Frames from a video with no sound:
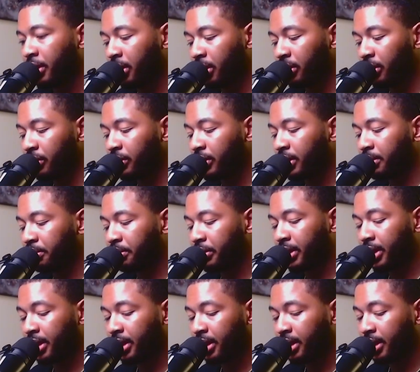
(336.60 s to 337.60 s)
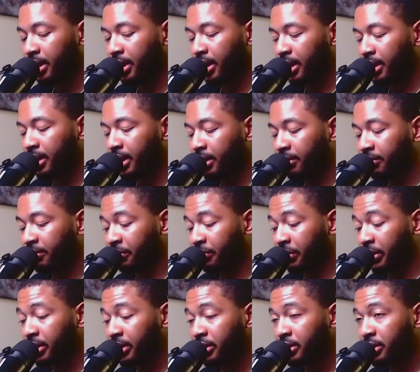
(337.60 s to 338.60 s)
you can play an
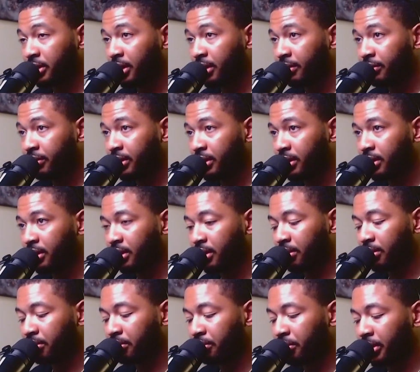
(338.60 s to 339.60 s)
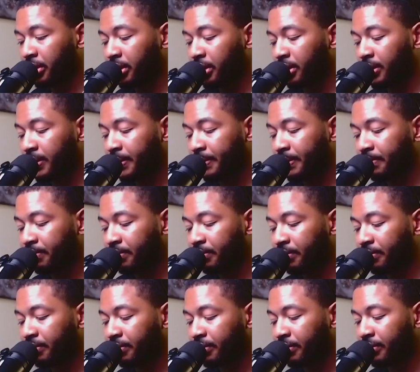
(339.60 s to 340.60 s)
inversion of it. But
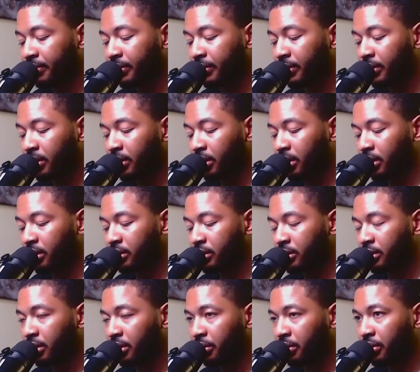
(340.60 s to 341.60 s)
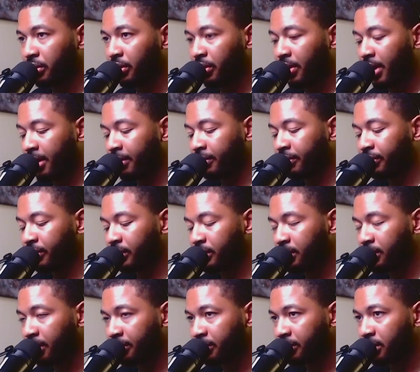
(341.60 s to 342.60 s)
so you have, see,
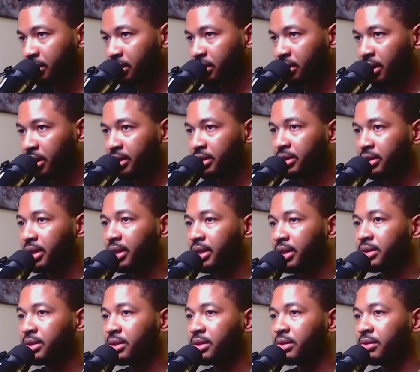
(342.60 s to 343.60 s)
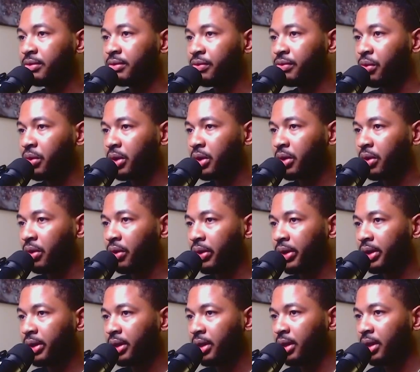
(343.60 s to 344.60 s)
if let's say this is the 4 chord,
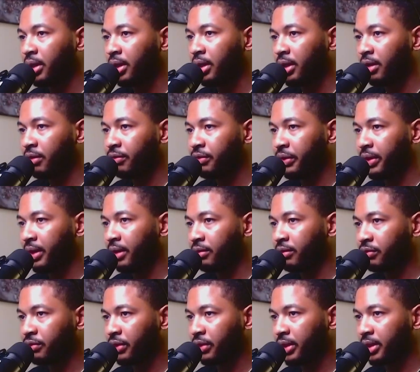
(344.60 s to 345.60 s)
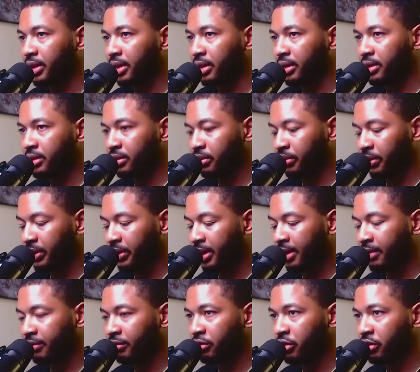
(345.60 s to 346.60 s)
if you invert this where you
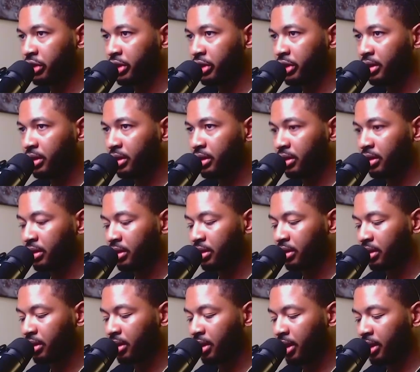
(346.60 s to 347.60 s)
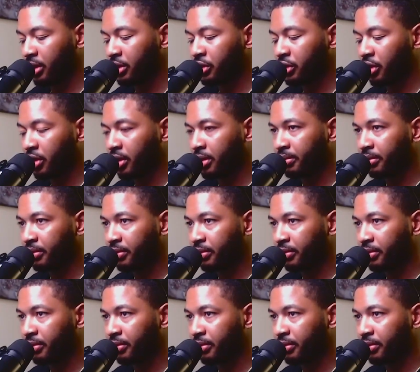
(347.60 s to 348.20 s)
have G, A sharp,